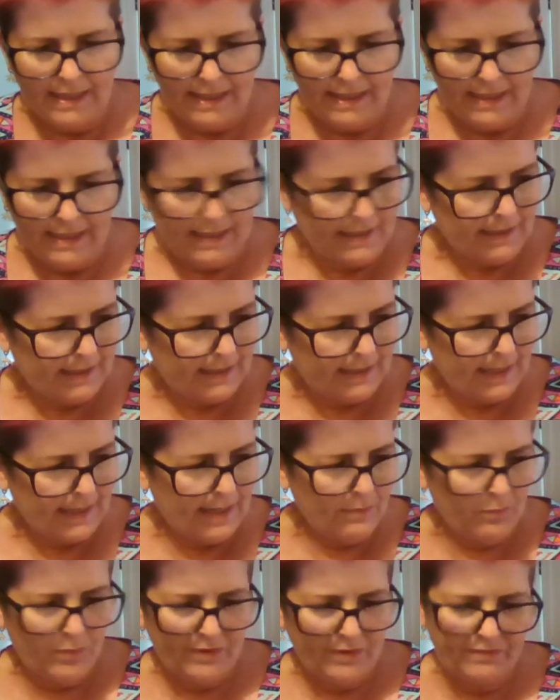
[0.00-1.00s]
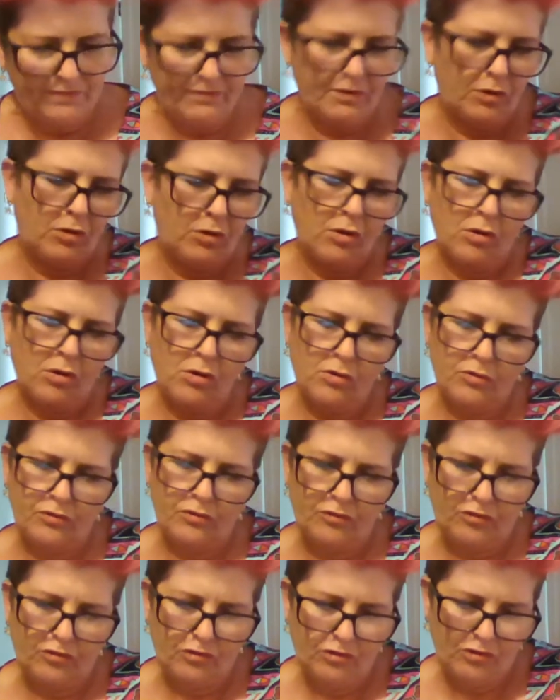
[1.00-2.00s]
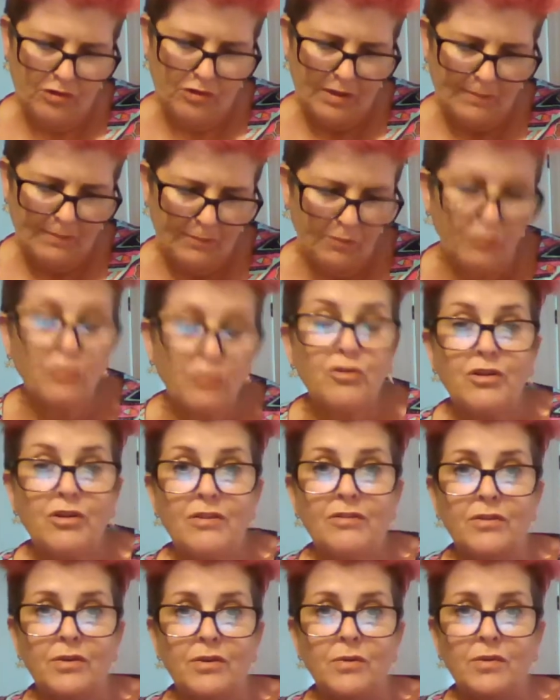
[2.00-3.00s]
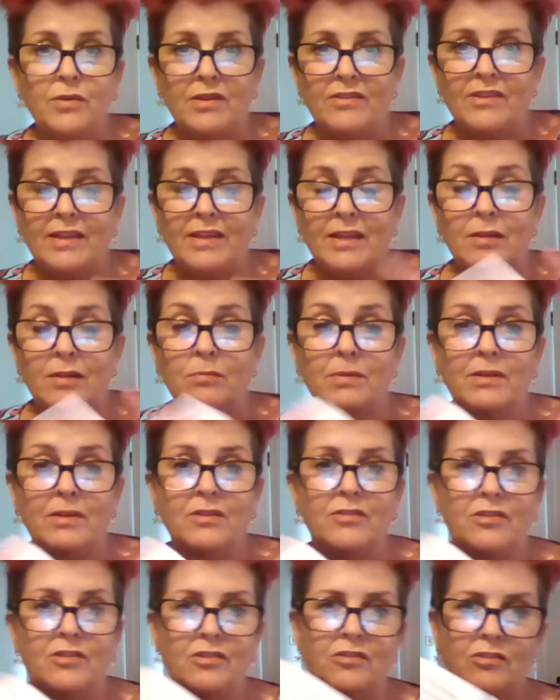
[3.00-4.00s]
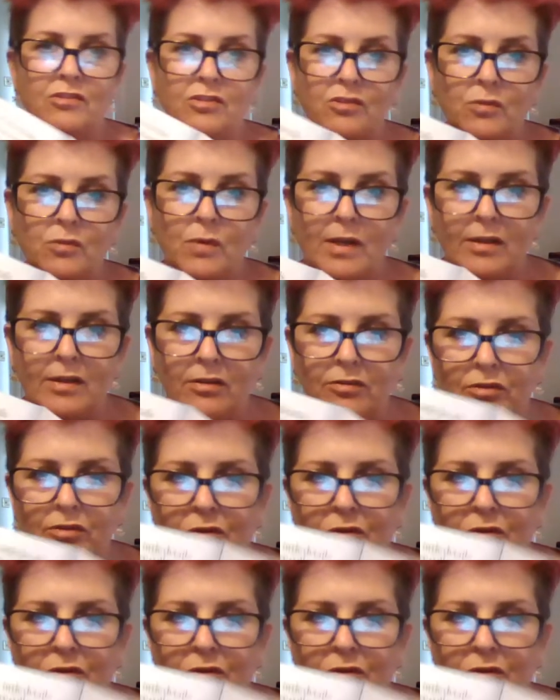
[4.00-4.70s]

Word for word: and then we've got I'm rushing through this I know because it's quite a lot to